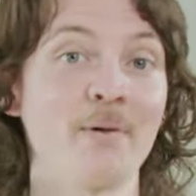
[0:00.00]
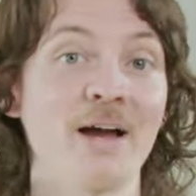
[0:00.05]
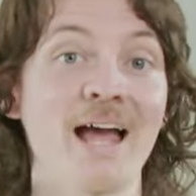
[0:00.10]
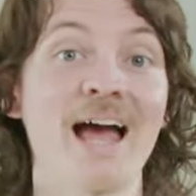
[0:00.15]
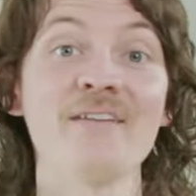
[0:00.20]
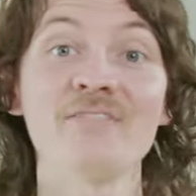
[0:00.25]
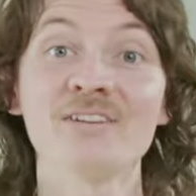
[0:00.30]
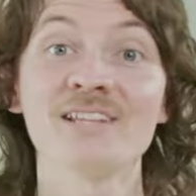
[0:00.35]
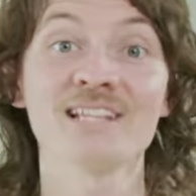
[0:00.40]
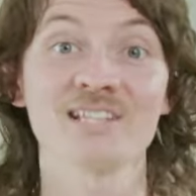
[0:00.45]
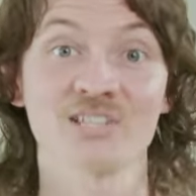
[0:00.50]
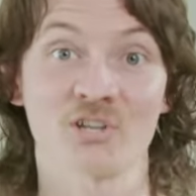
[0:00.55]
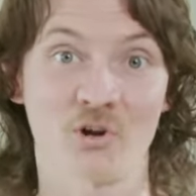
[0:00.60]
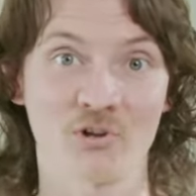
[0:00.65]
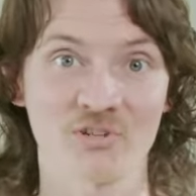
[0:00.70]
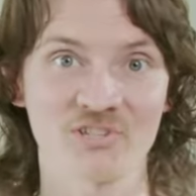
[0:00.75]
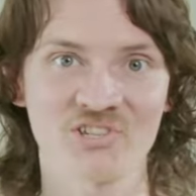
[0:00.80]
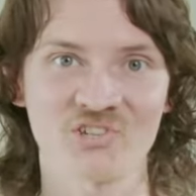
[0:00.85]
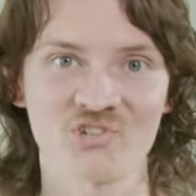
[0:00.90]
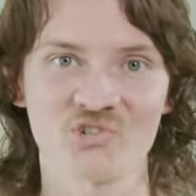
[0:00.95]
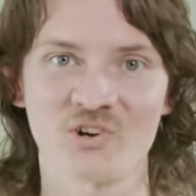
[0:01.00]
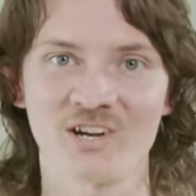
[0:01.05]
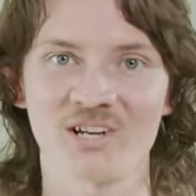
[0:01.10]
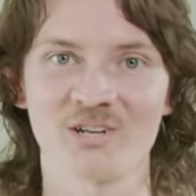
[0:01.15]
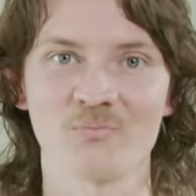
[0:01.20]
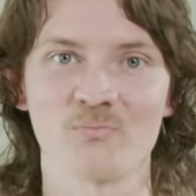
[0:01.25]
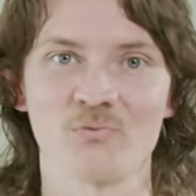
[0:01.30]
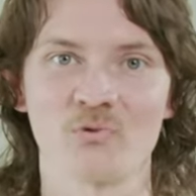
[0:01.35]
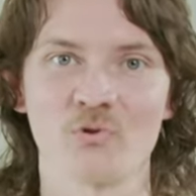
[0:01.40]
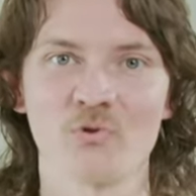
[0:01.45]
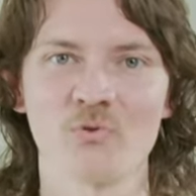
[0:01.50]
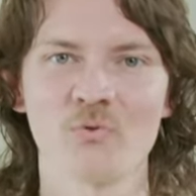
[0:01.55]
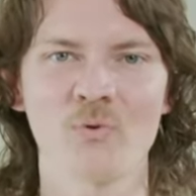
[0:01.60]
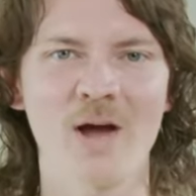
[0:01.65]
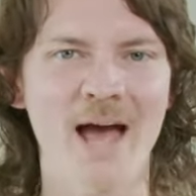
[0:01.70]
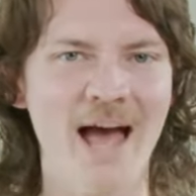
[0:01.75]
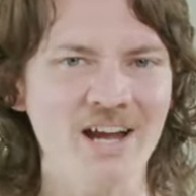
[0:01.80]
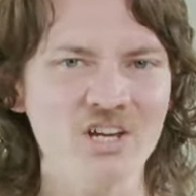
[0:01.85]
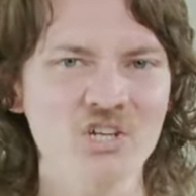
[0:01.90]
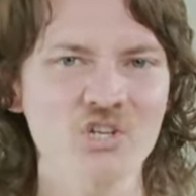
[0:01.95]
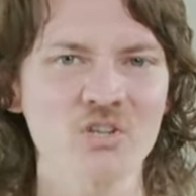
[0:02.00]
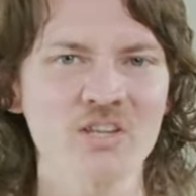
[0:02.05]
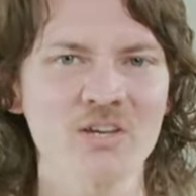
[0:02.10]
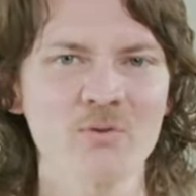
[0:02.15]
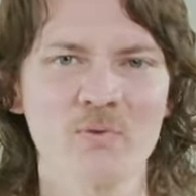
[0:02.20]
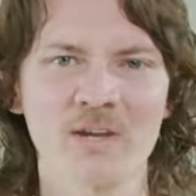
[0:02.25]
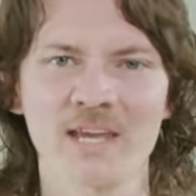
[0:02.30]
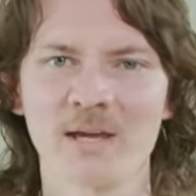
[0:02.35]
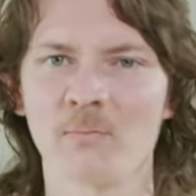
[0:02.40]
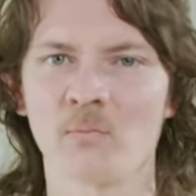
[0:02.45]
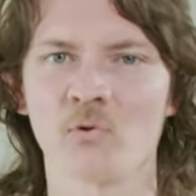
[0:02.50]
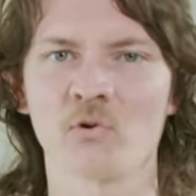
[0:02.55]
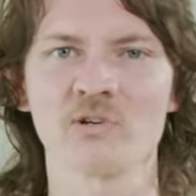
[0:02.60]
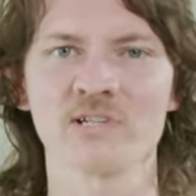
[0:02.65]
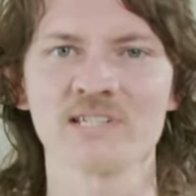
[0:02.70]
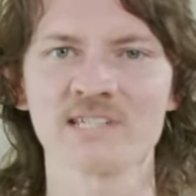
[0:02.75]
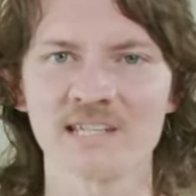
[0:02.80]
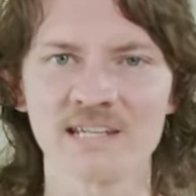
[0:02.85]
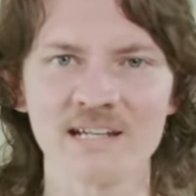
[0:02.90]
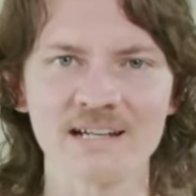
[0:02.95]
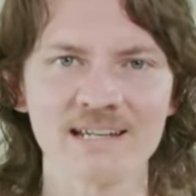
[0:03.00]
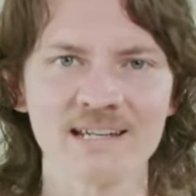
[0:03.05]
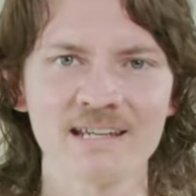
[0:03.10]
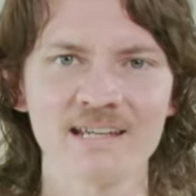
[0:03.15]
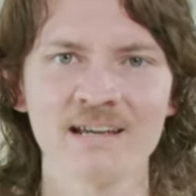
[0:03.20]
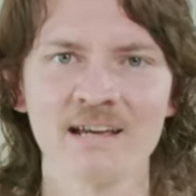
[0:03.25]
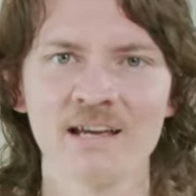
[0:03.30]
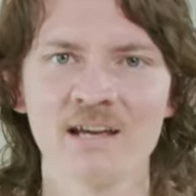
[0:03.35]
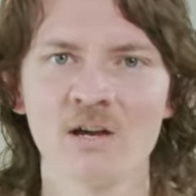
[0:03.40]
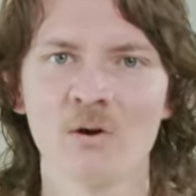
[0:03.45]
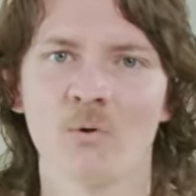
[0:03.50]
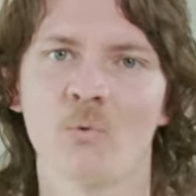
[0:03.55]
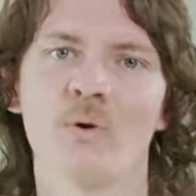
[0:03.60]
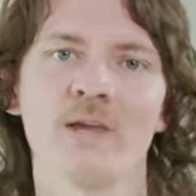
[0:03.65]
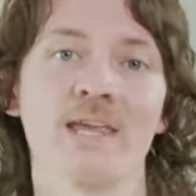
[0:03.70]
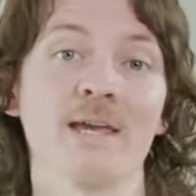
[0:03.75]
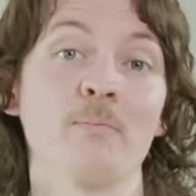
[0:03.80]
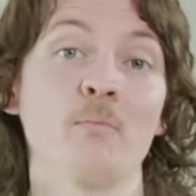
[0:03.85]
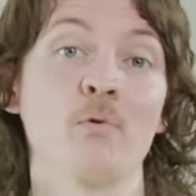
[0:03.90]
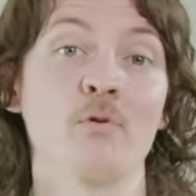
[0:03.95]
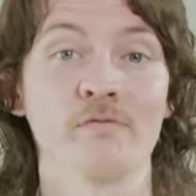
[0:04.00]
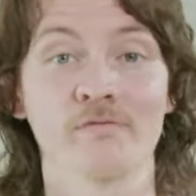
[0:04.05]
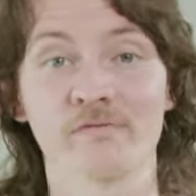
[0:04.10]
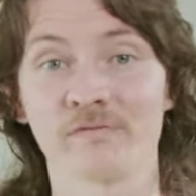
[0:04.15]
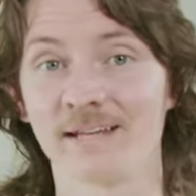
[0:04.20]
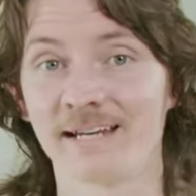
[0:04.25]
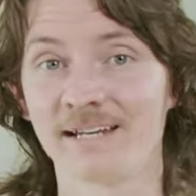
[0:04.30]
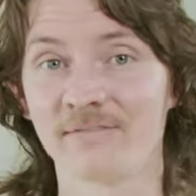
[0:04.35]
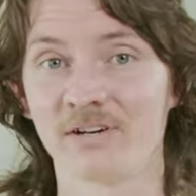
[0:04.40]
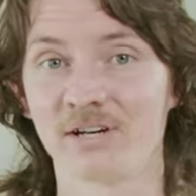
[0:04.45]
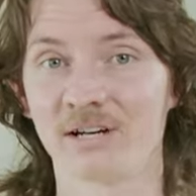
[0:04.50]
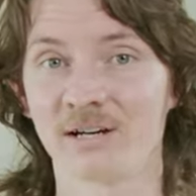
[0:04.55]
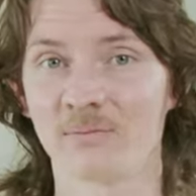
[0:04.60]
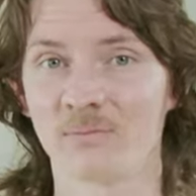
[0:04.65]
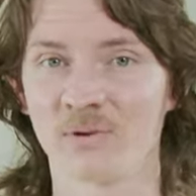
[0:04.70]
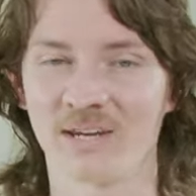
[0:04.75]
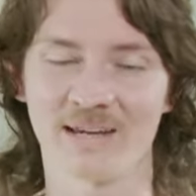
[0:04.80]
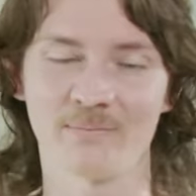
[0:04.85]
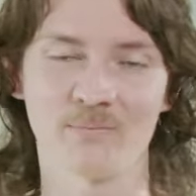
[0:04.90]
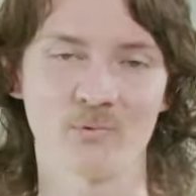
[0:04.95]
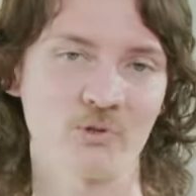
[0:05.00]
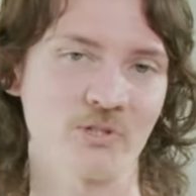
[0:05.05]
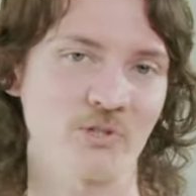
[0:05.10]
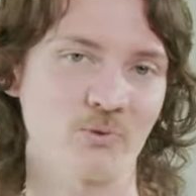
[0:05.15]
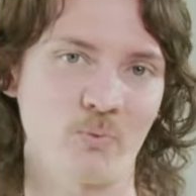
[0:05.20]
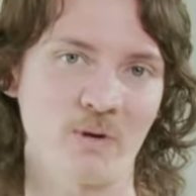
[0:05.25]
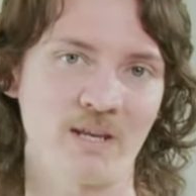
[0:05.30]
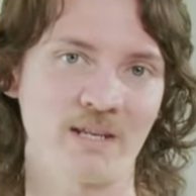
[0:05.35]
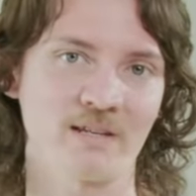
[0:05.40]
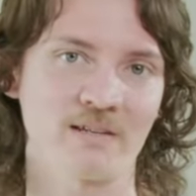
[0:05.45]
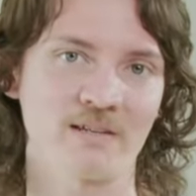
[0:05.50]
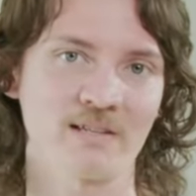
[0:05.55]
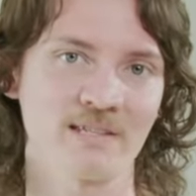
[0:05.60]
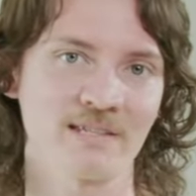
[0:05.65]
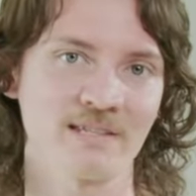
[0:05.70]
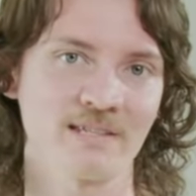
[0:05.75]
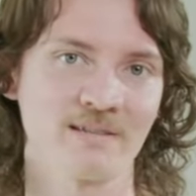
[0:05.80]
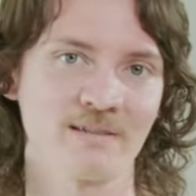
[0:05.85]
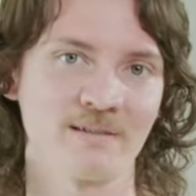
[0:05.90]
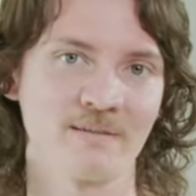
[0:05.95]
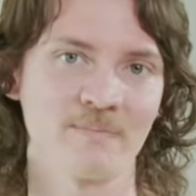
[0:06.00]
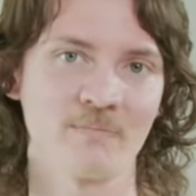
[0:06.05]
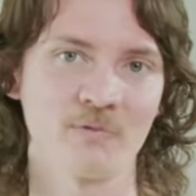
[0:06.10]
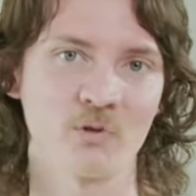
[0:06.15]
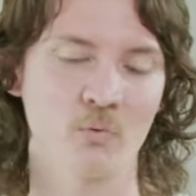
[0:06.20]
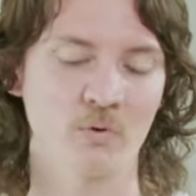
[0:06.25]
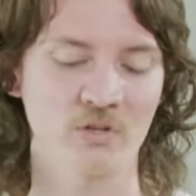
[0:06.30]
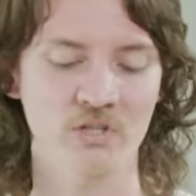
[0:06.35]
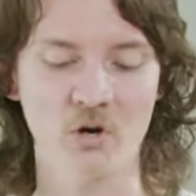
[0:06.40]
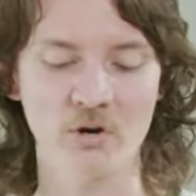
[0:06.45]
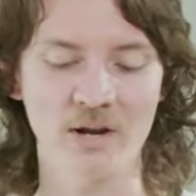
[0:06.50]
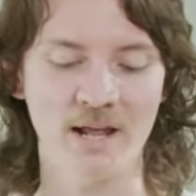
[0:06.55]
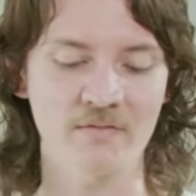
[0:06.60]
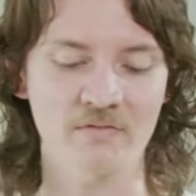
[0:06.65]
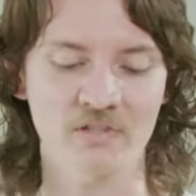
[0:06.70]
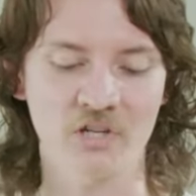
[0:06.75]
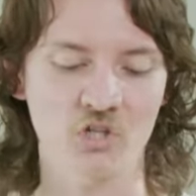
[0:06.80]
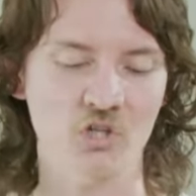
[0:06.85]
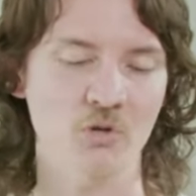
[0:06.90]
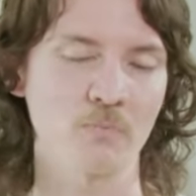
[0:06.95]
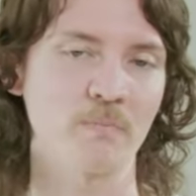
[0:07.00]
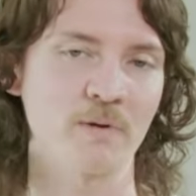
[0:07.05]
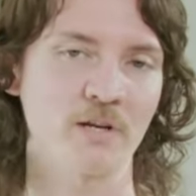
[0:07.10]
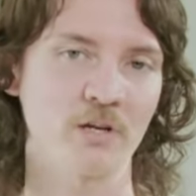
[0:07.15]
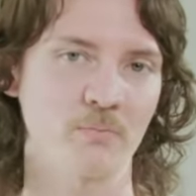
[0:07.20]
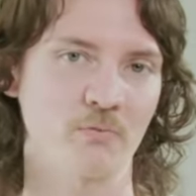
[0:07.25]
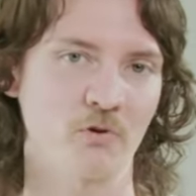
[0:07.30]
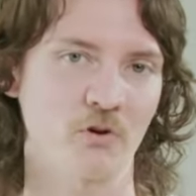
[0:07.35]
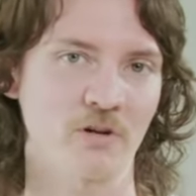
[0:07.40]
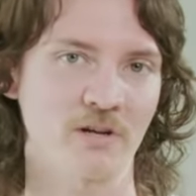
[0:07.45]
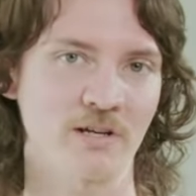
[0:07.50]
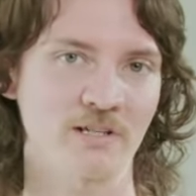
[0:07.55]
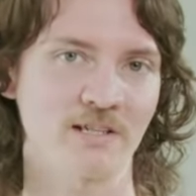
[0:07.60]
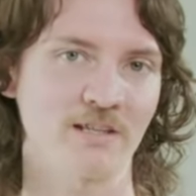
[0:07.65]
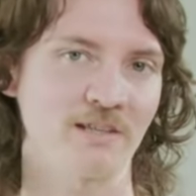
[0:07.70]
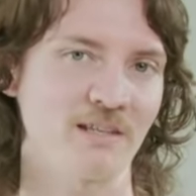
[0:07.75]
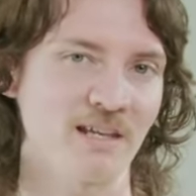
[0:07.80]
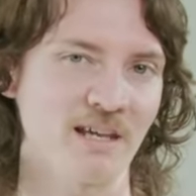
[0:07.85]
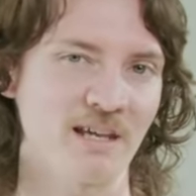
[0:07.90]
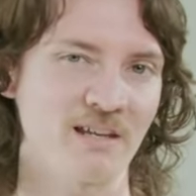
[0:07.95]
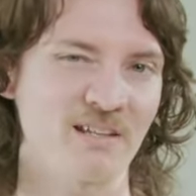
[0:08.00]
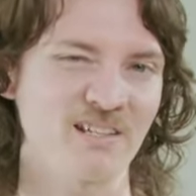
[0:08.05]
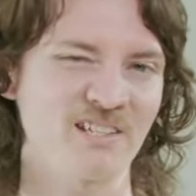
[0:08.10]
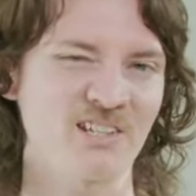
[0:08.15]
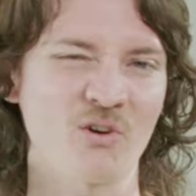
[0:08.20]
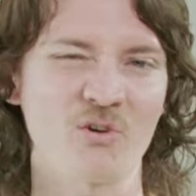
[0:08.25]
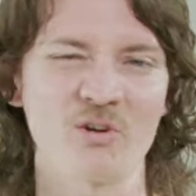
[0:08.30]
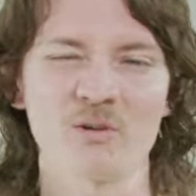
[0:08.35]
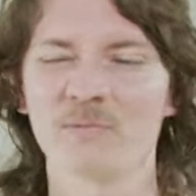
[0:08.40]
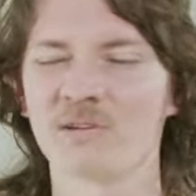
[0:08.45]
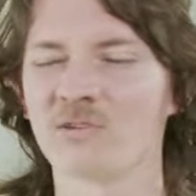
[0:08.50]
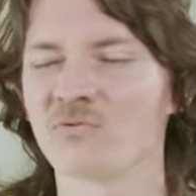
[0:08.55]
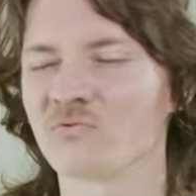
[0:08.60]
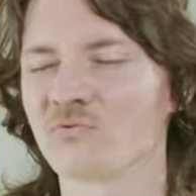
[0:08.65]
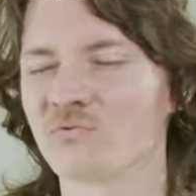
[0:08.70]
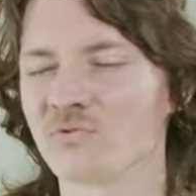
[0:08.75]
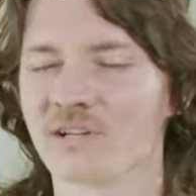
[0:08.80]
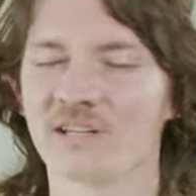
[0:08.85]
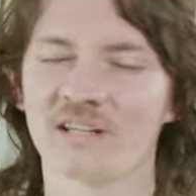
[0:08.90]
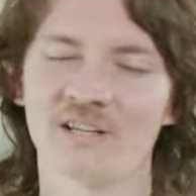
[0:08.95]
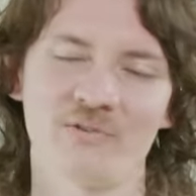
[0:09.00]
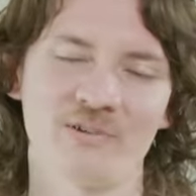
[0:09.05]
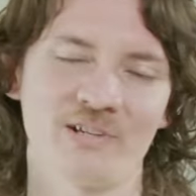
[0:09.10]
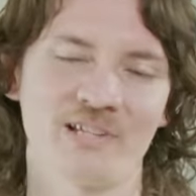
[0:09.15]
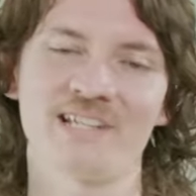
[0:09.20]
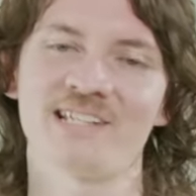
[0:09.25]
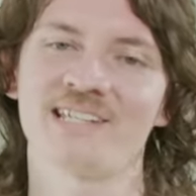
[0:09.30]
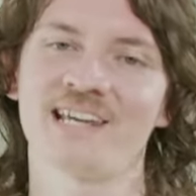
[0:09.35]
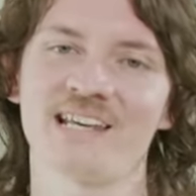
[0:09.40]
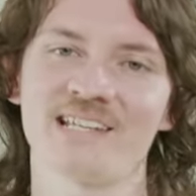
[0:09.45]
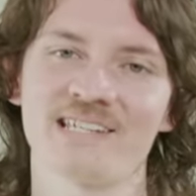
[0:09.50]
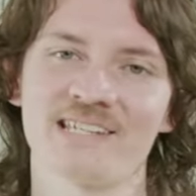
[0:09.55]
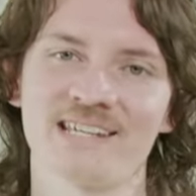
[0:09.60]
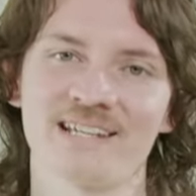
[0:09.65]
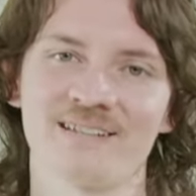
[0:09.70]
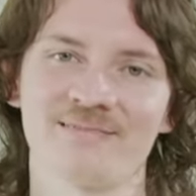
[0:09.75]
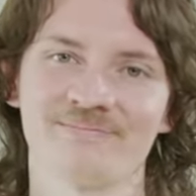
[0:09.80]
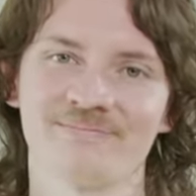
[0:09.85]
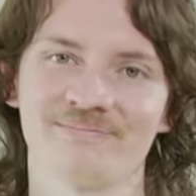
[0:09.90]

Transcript: by having this concentrated brew, actually we get more acidity, we get more flavor, and we get more sweetness. We don't have such a bitter product at the end. It's going to be really, really tasty.